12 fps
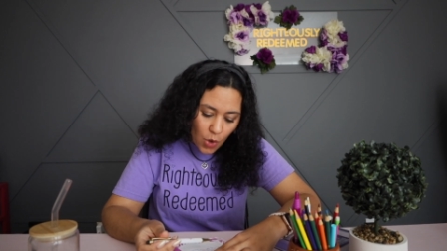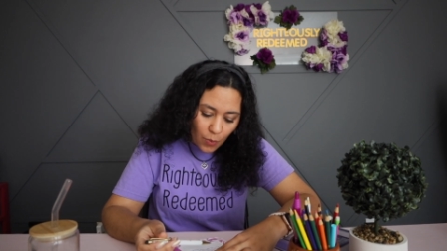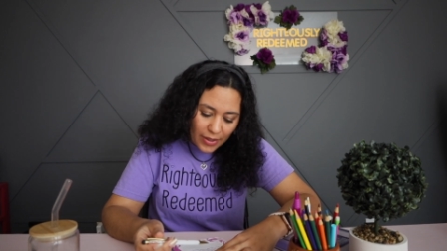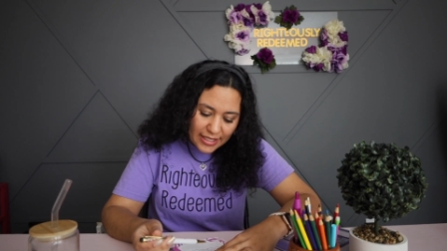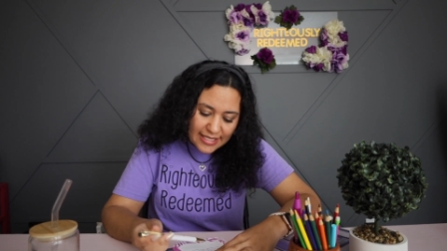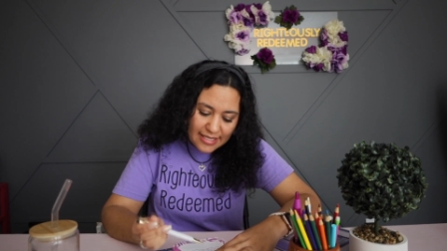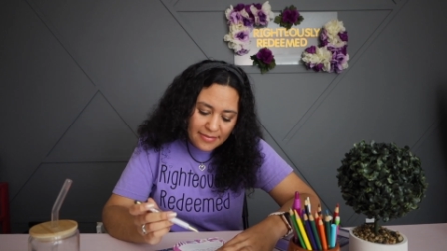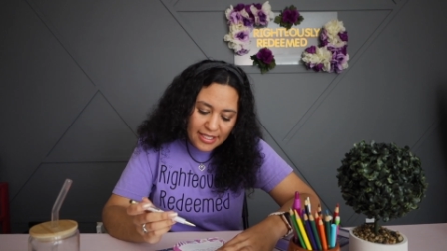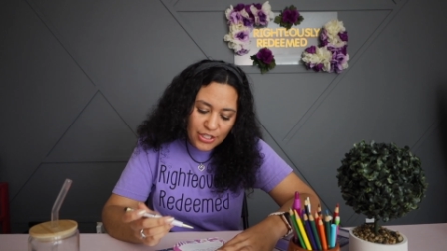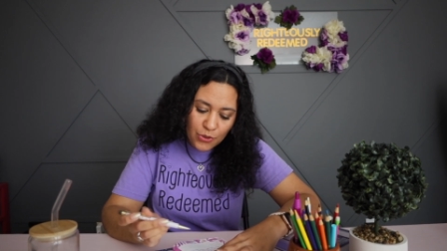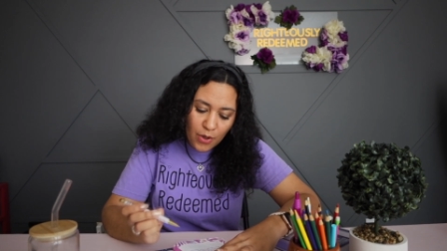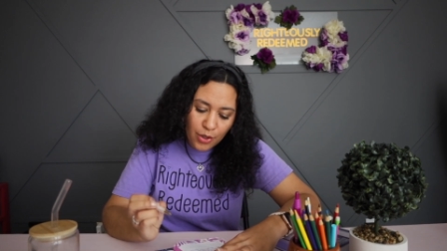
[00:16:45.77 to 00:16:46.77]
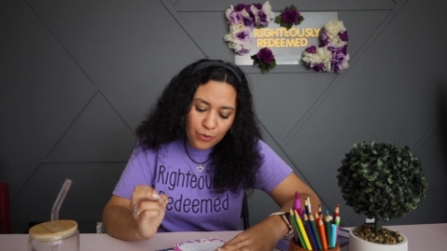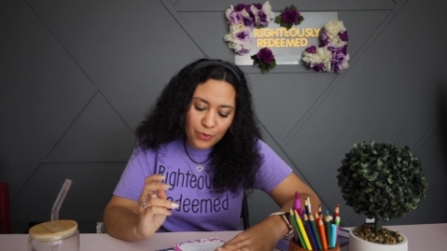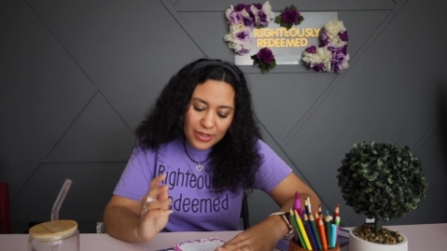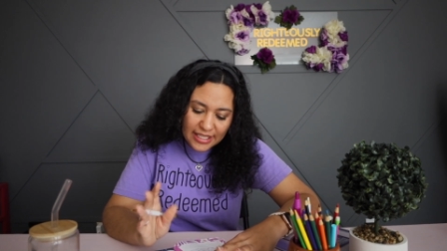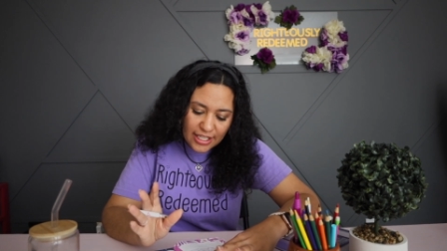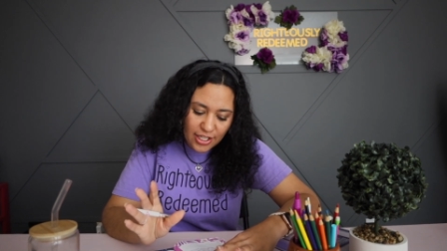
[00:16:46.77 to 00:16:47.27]
What is something you are
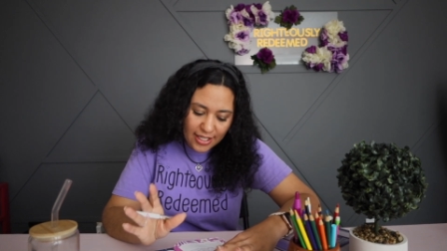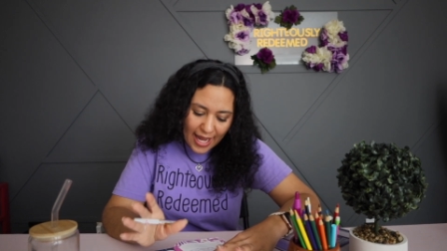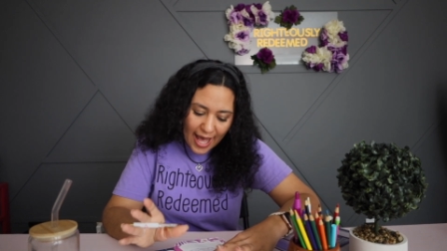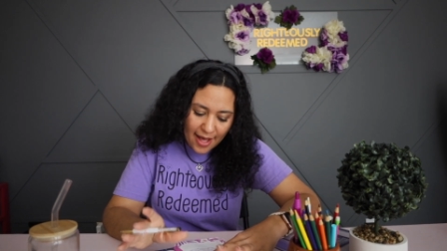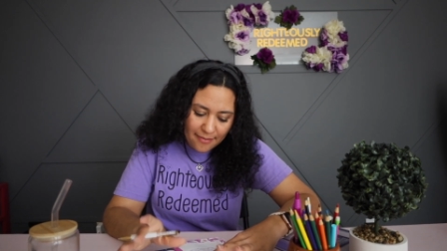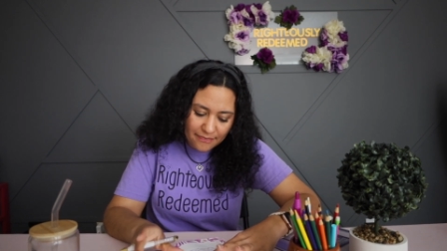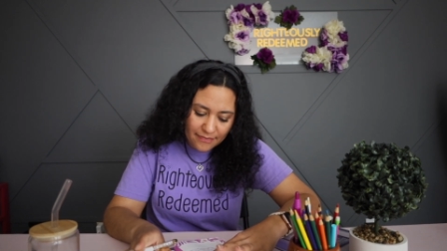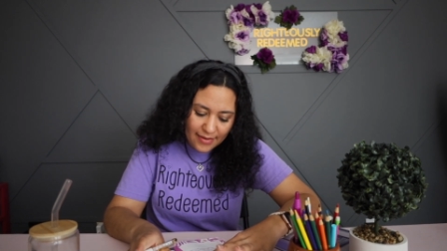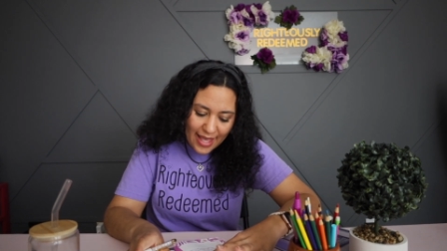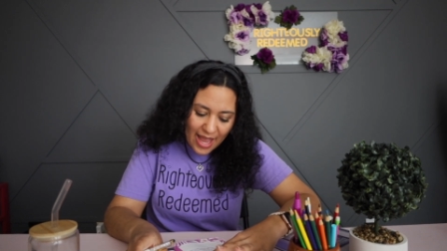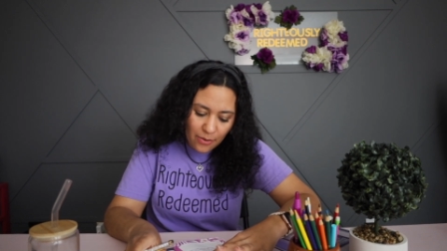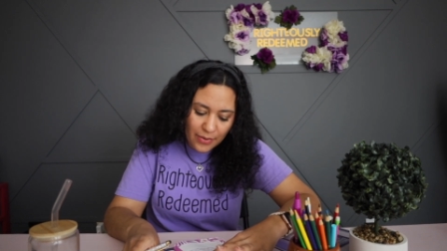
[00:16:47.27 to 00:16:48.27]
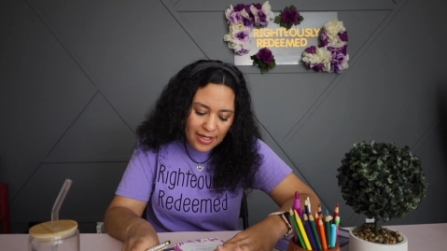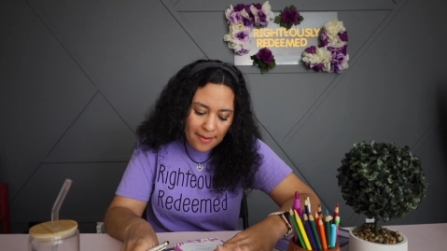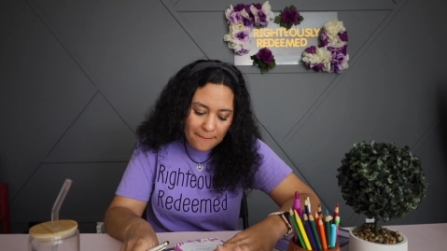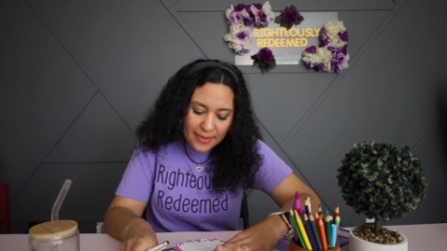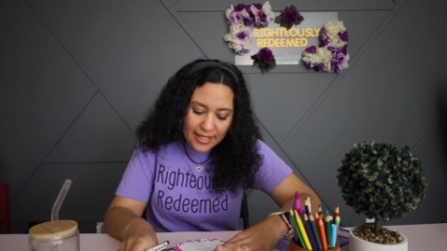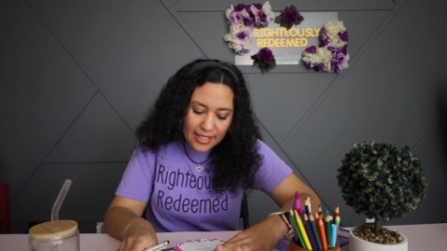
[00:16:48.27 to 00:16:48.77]
really good at and
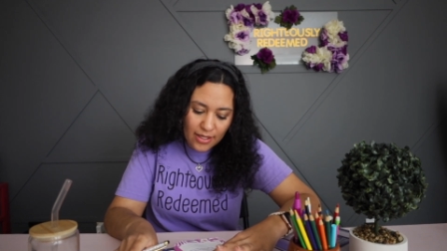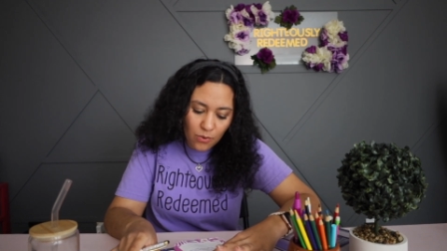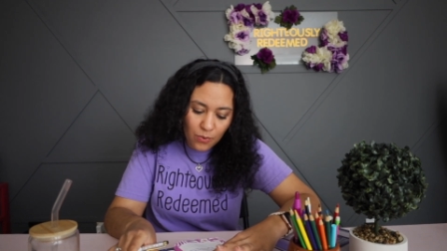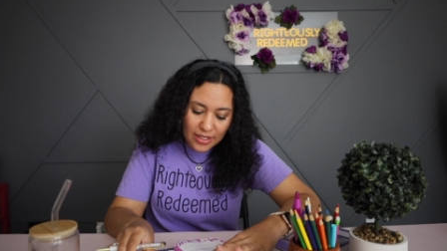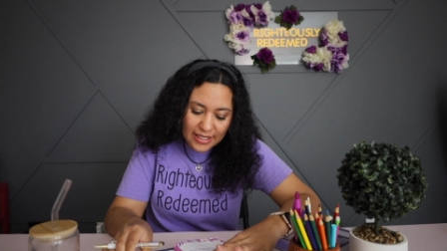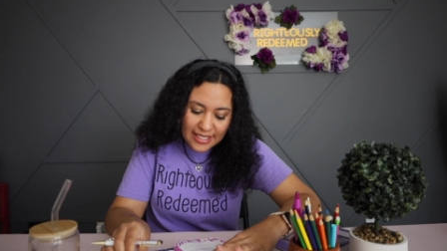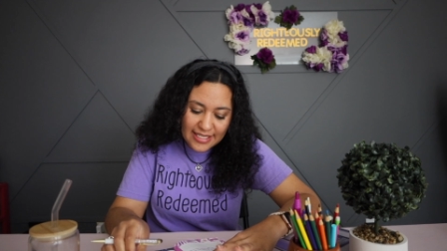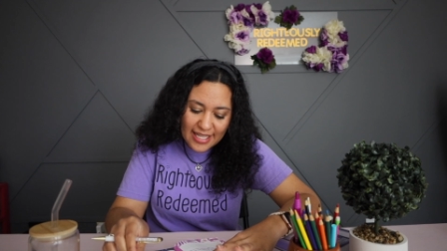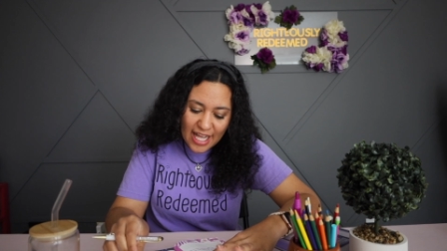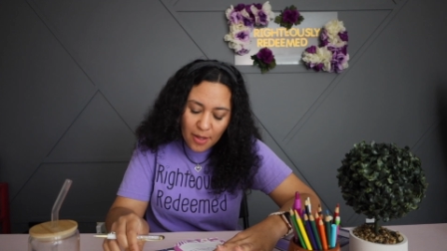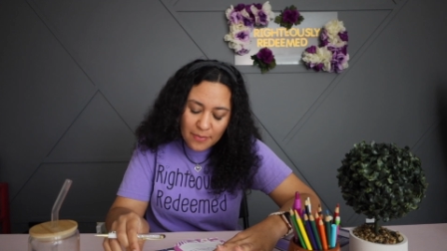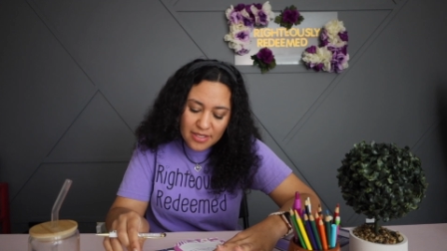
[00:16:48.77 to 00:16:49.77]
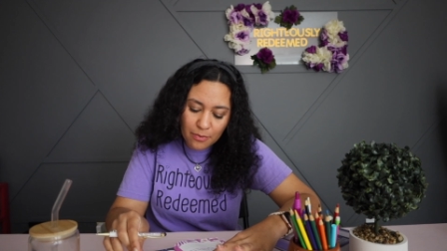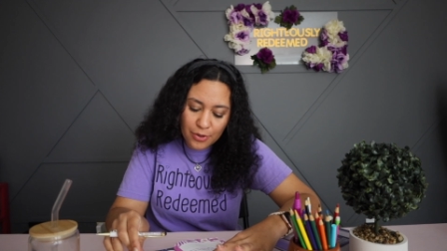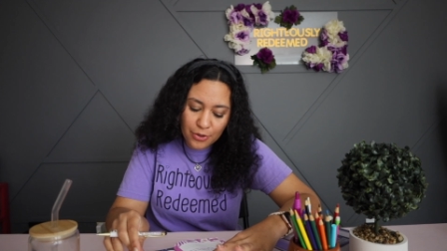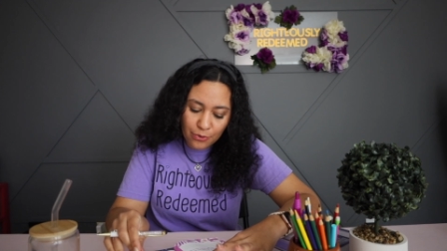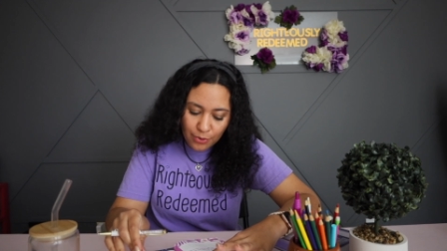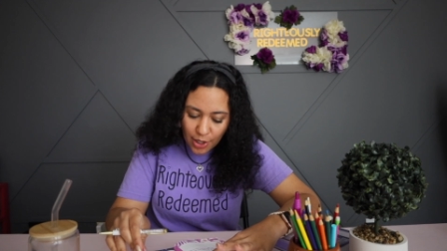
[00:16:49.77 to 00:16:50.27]
would be willing to help
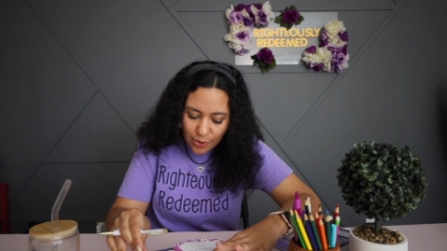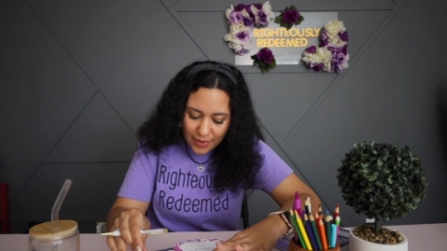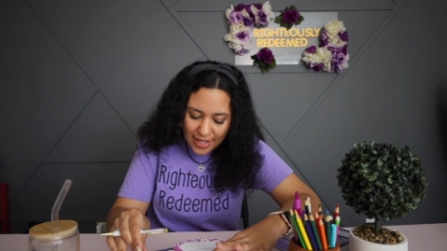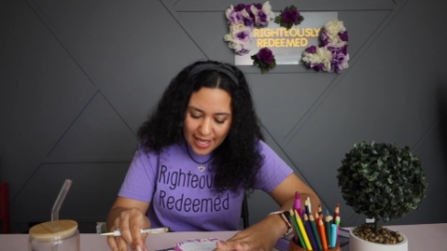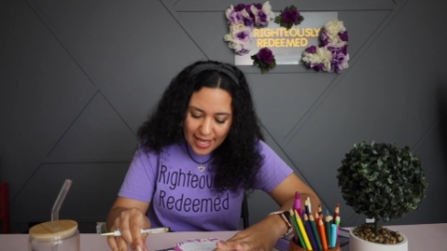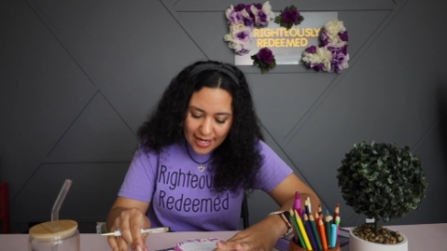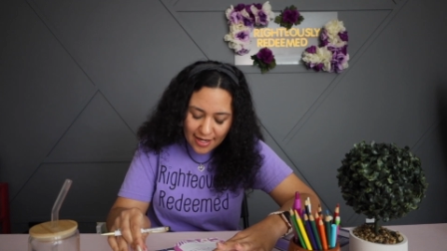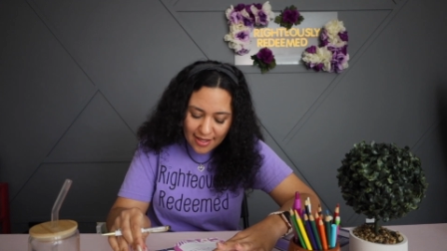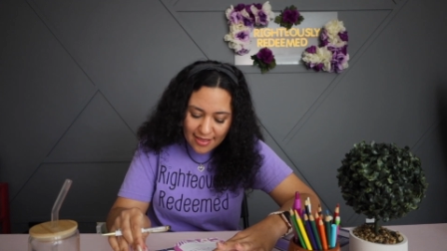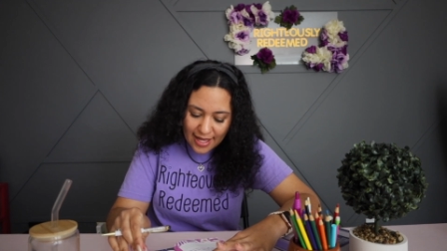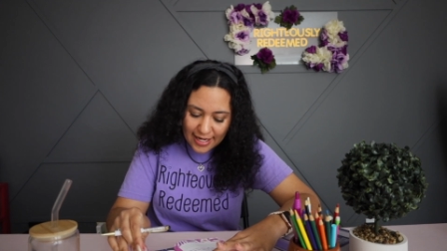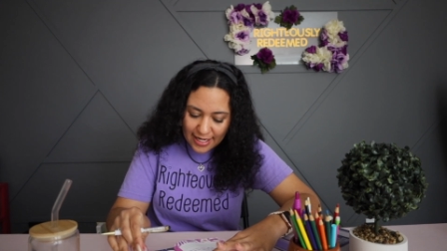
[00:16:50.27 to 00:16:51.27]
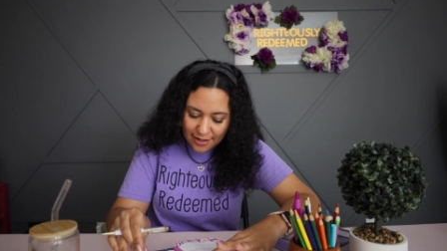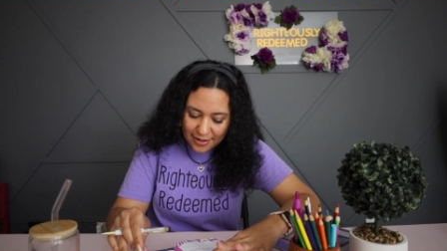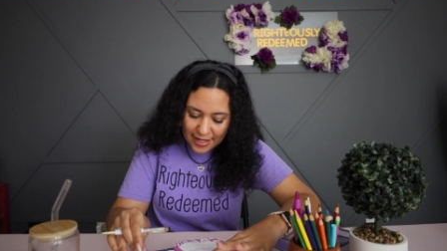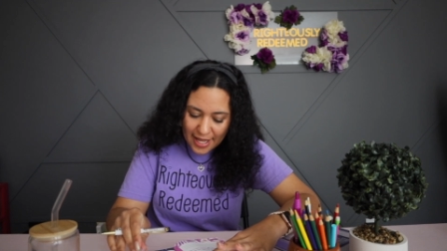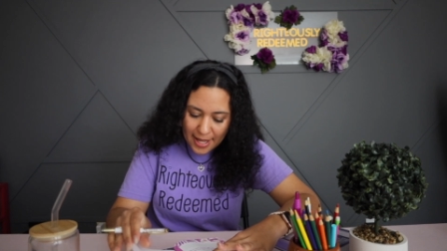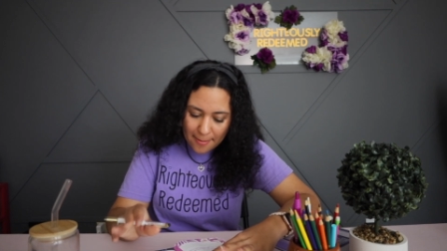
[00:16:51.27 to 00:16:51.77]
someone grow in that
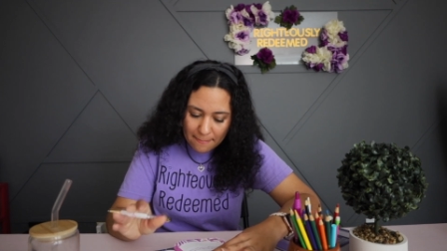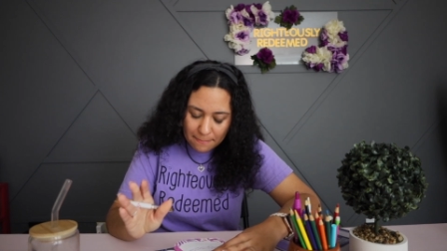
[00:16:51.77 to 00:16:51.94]
area?